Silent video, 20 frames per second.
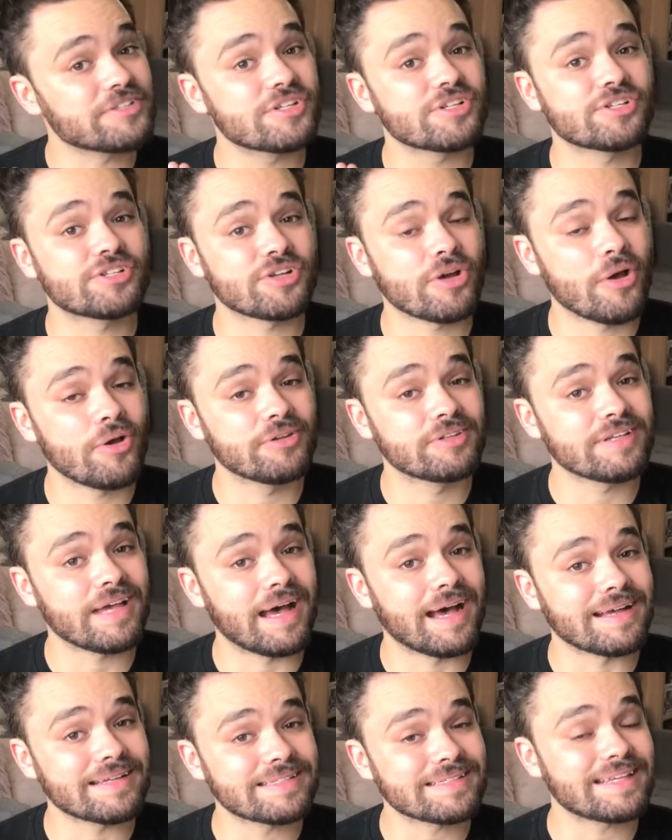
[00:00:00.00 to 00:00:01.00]
just shows
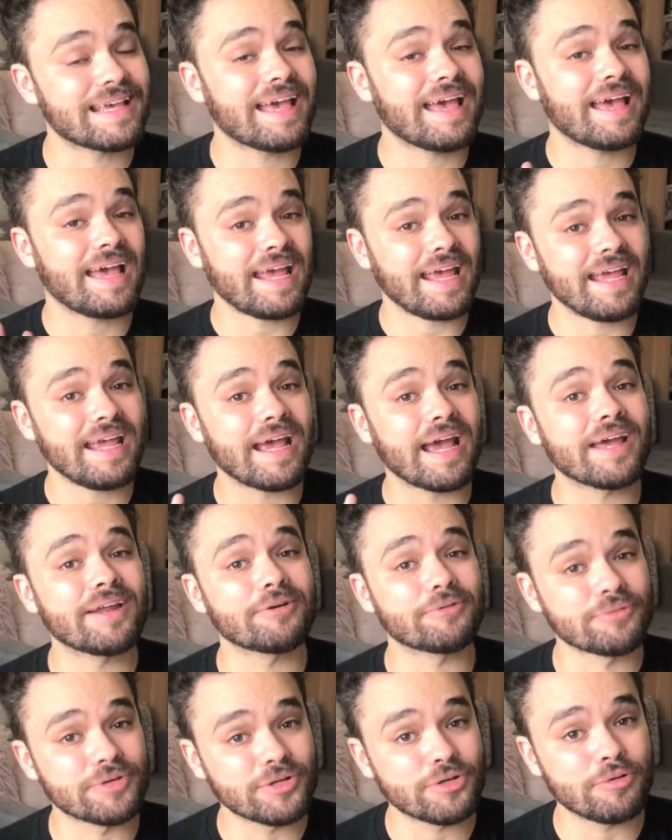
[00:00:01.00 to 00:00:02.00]
us he ain't
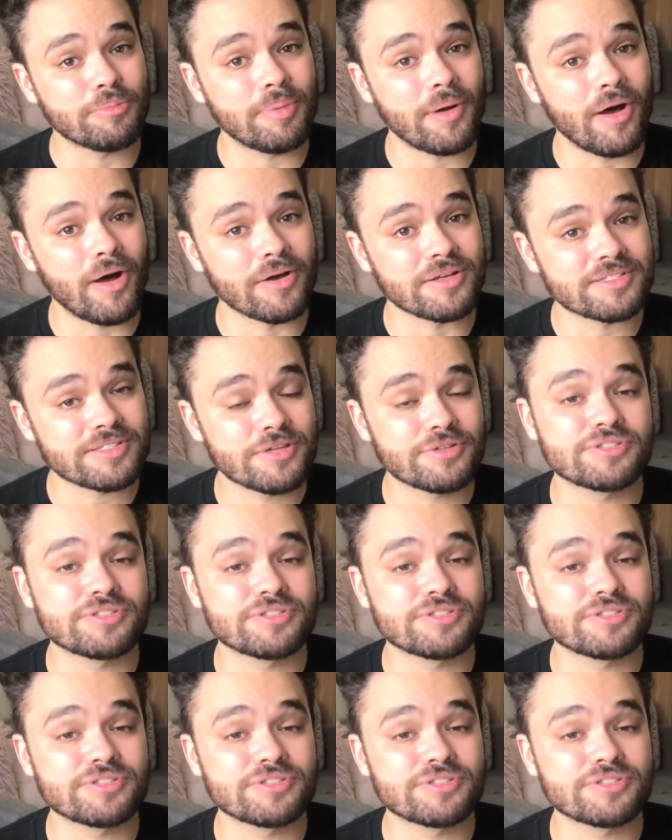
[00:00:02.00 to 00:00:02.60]
a real boss.